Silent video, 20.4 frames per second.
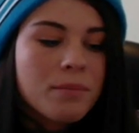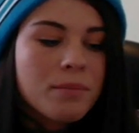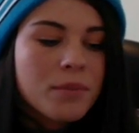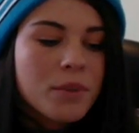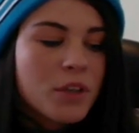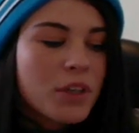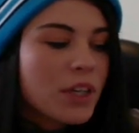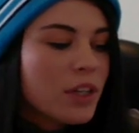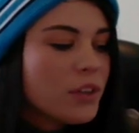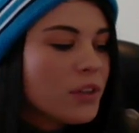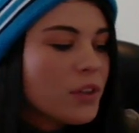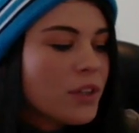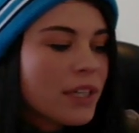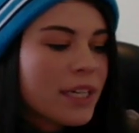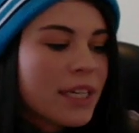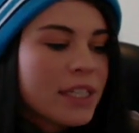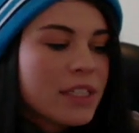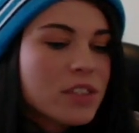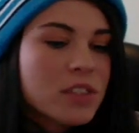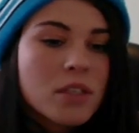You can
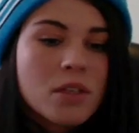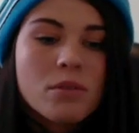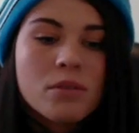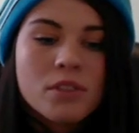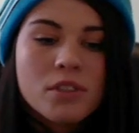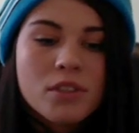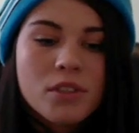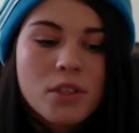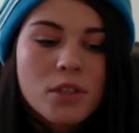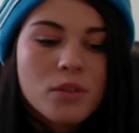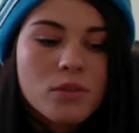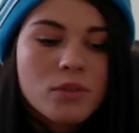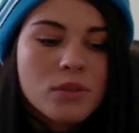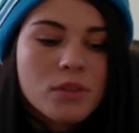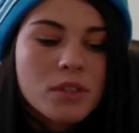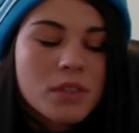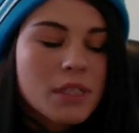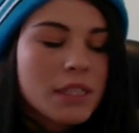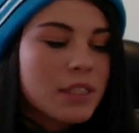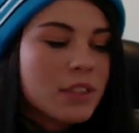look at
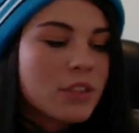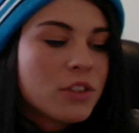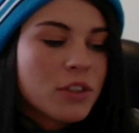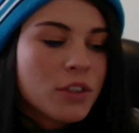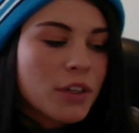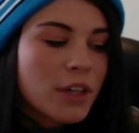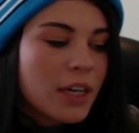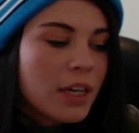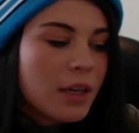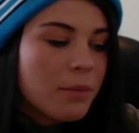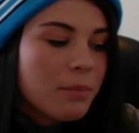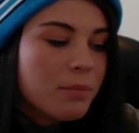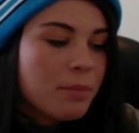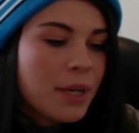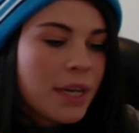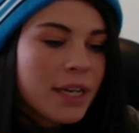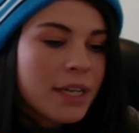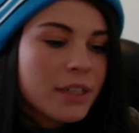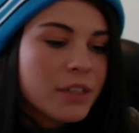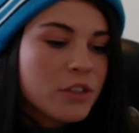so-and-so's Instagram
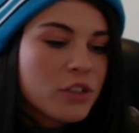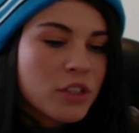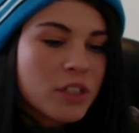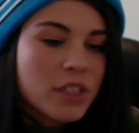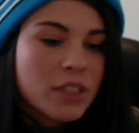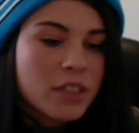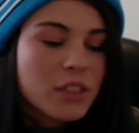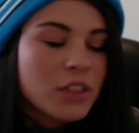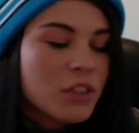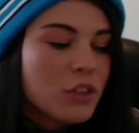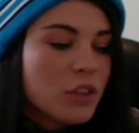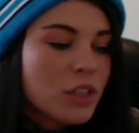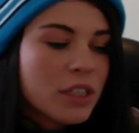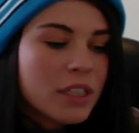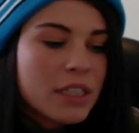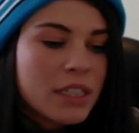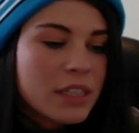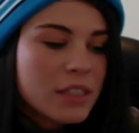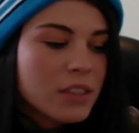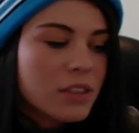page, and he
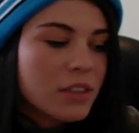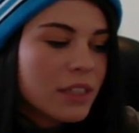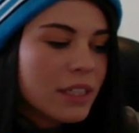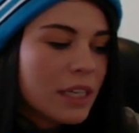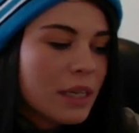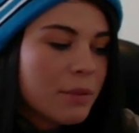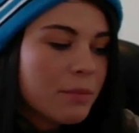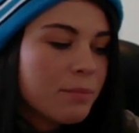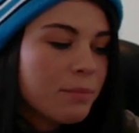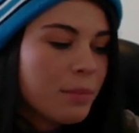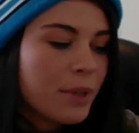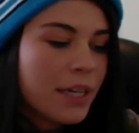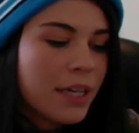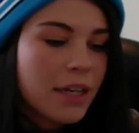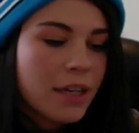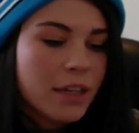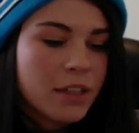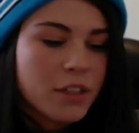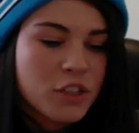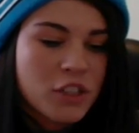can easily get bent
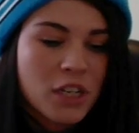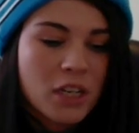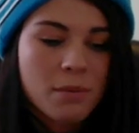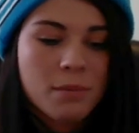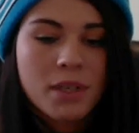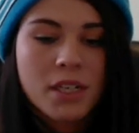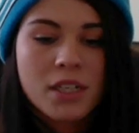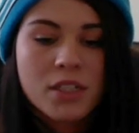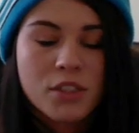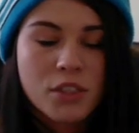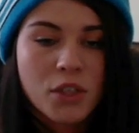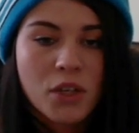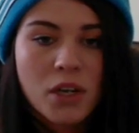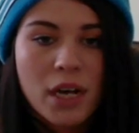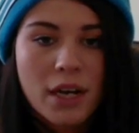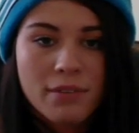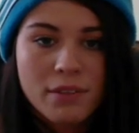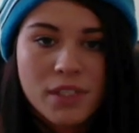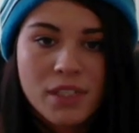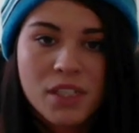out of shape because you don't
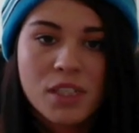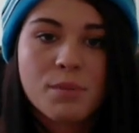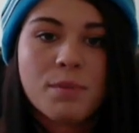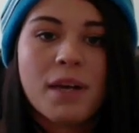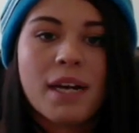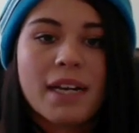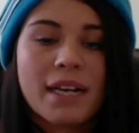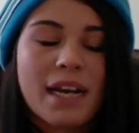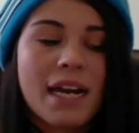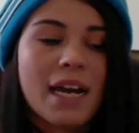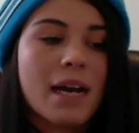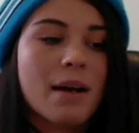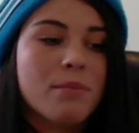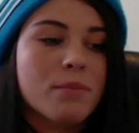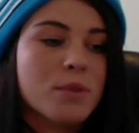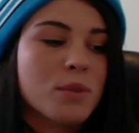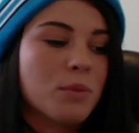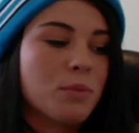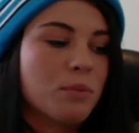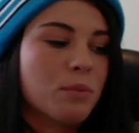have a six-pack
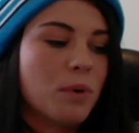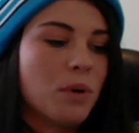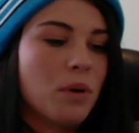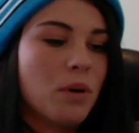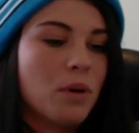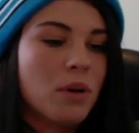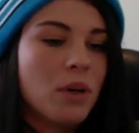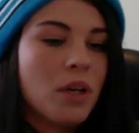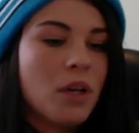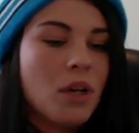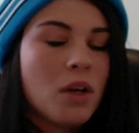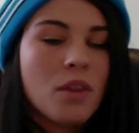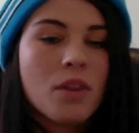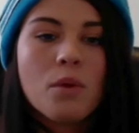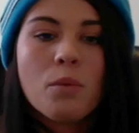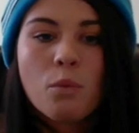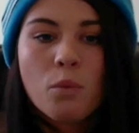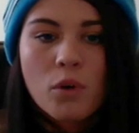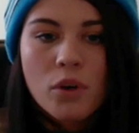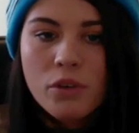abs. Well,
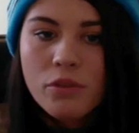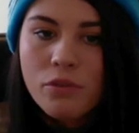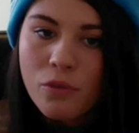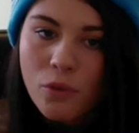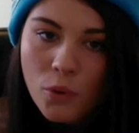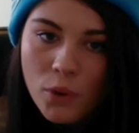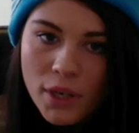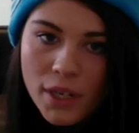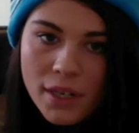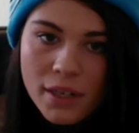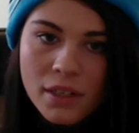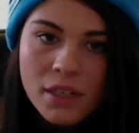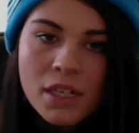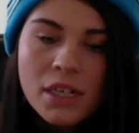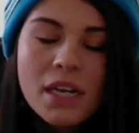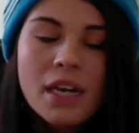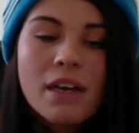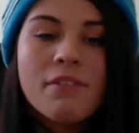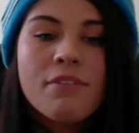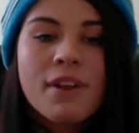then work for it.
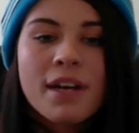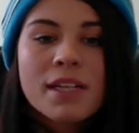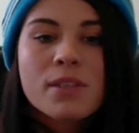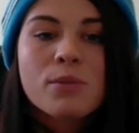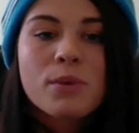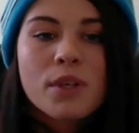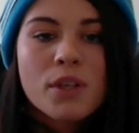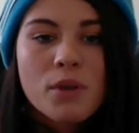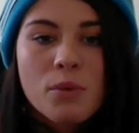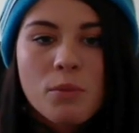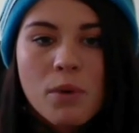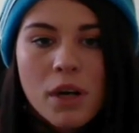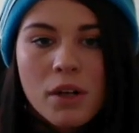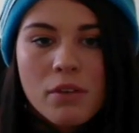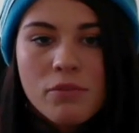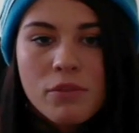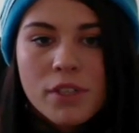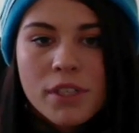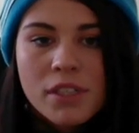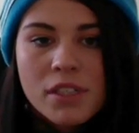If that's what you
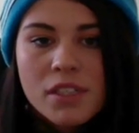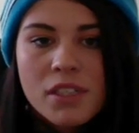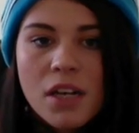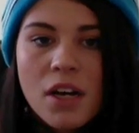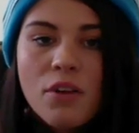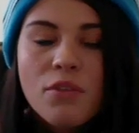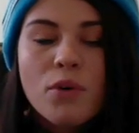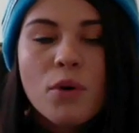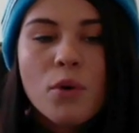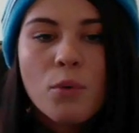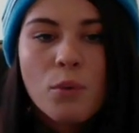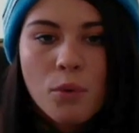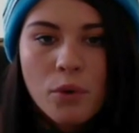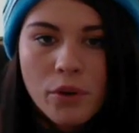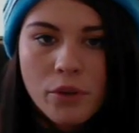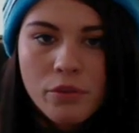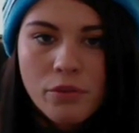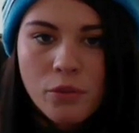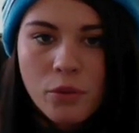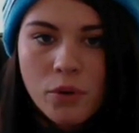want for yourself,
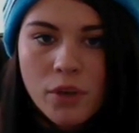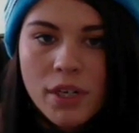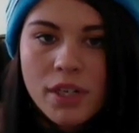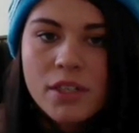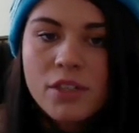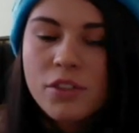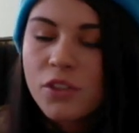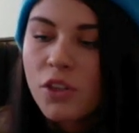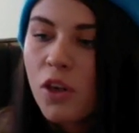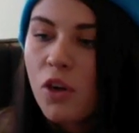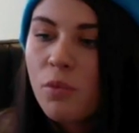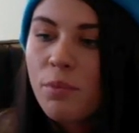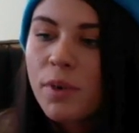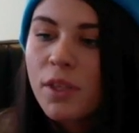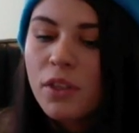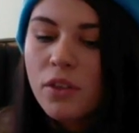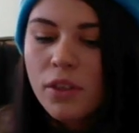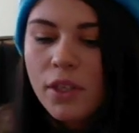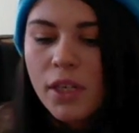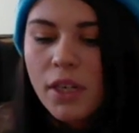work for it. Don't be
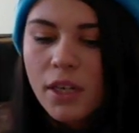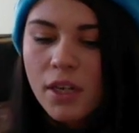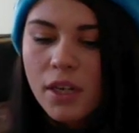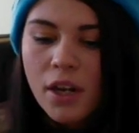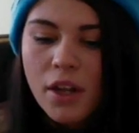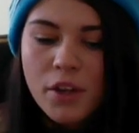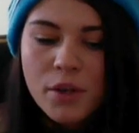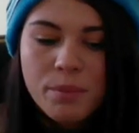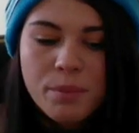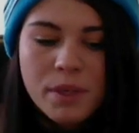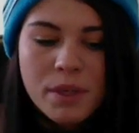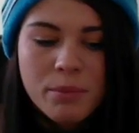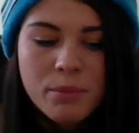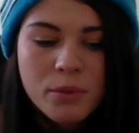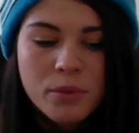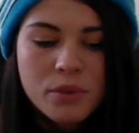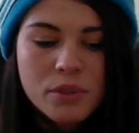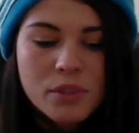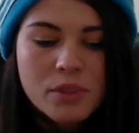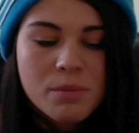looking at other
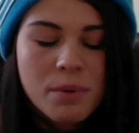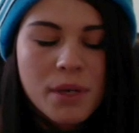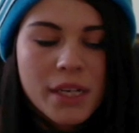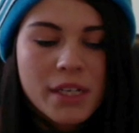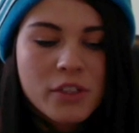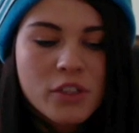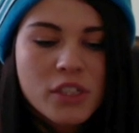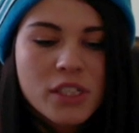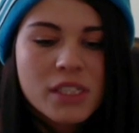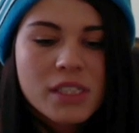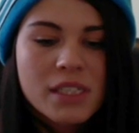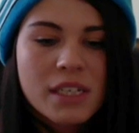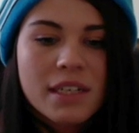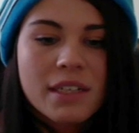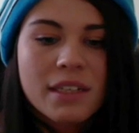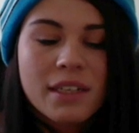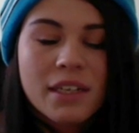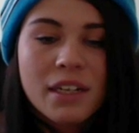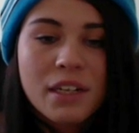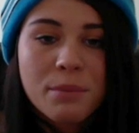people's pages
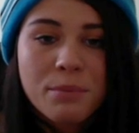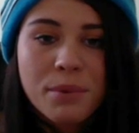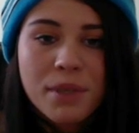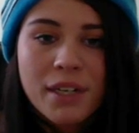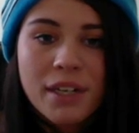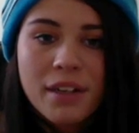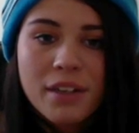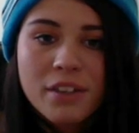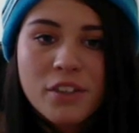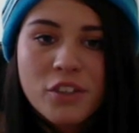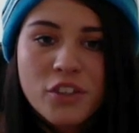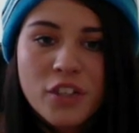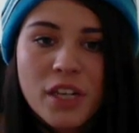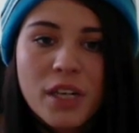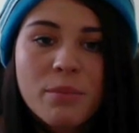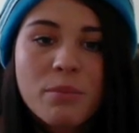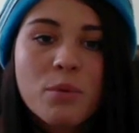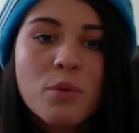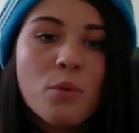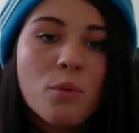and getting bent out of
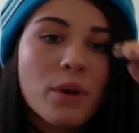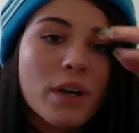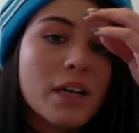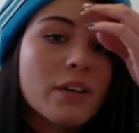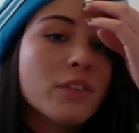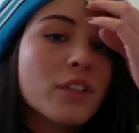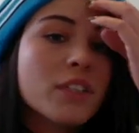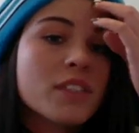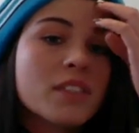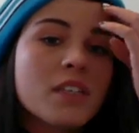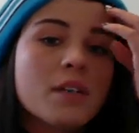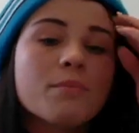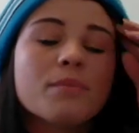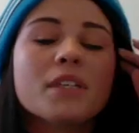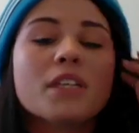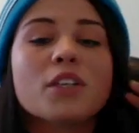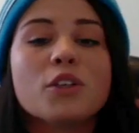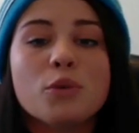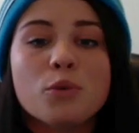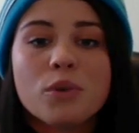shape whenever it's
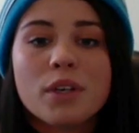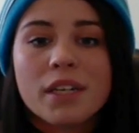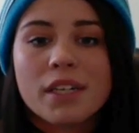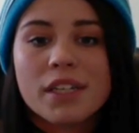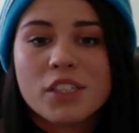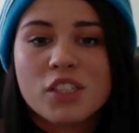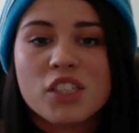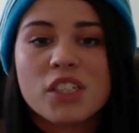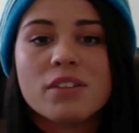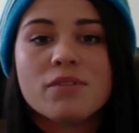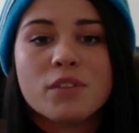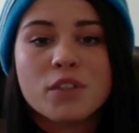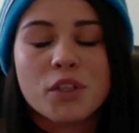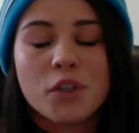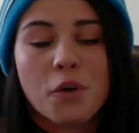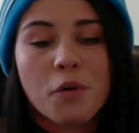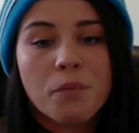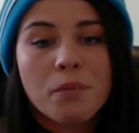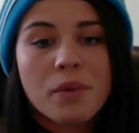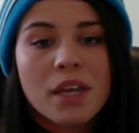something you can achieve
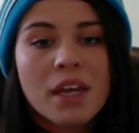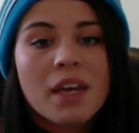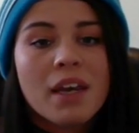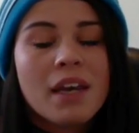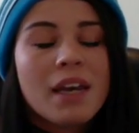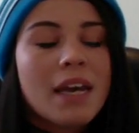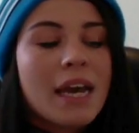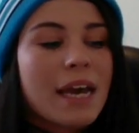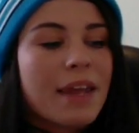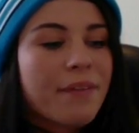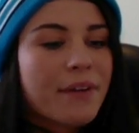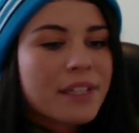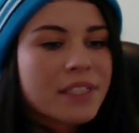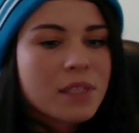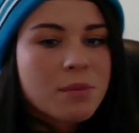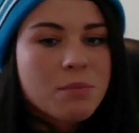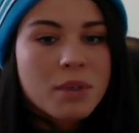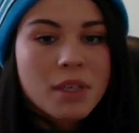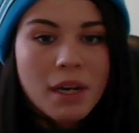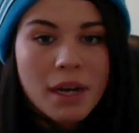too. And that's
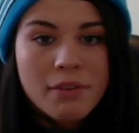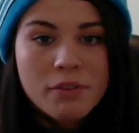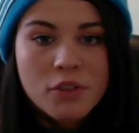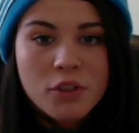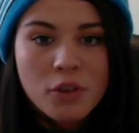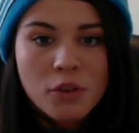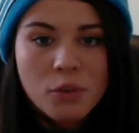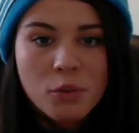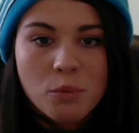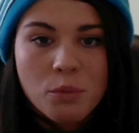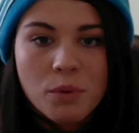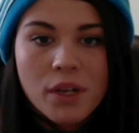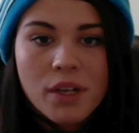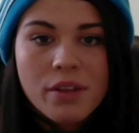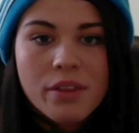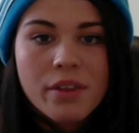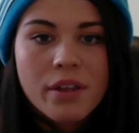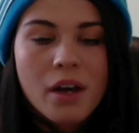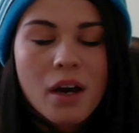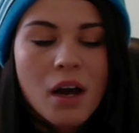something I've struggled
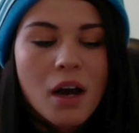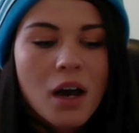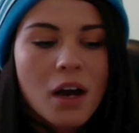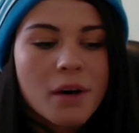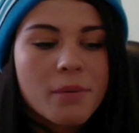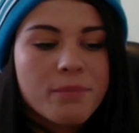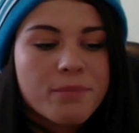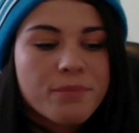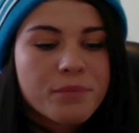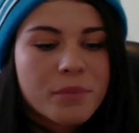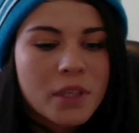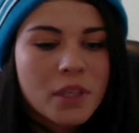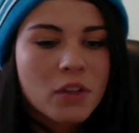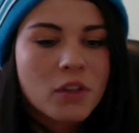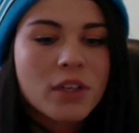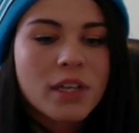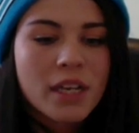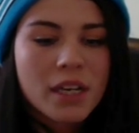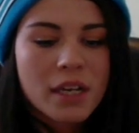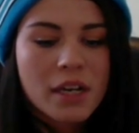with.
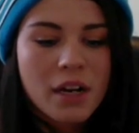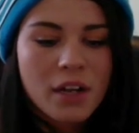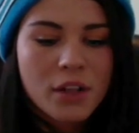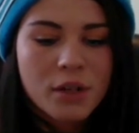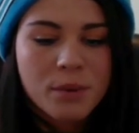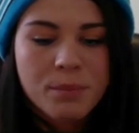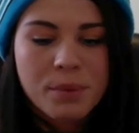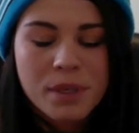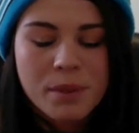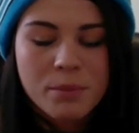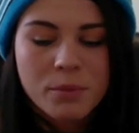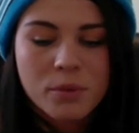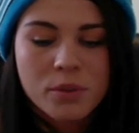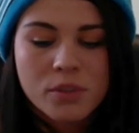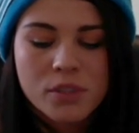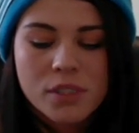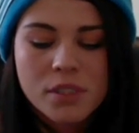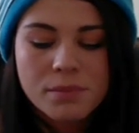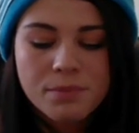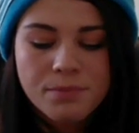Looking at other
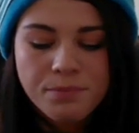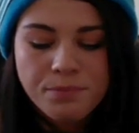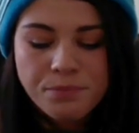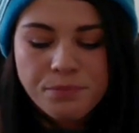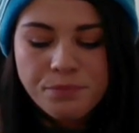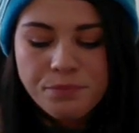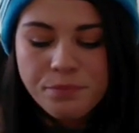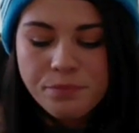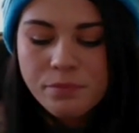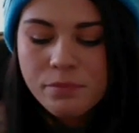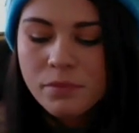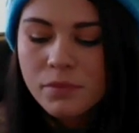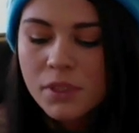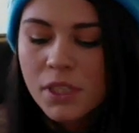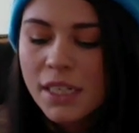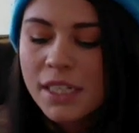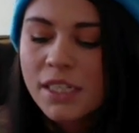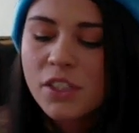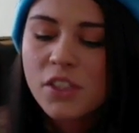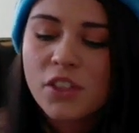people's
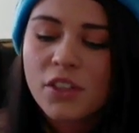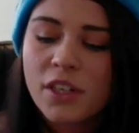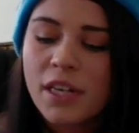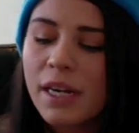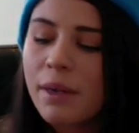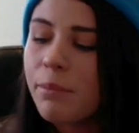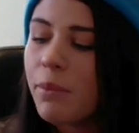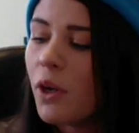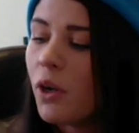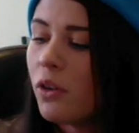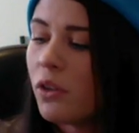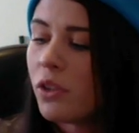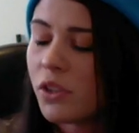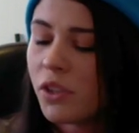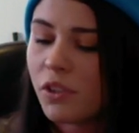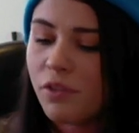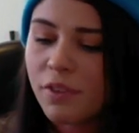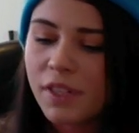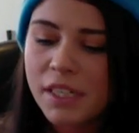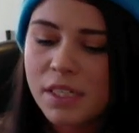Instagram
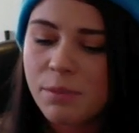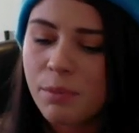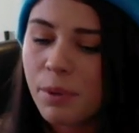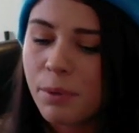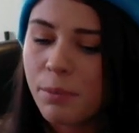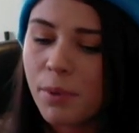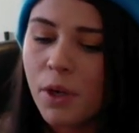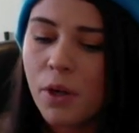posts or Facebook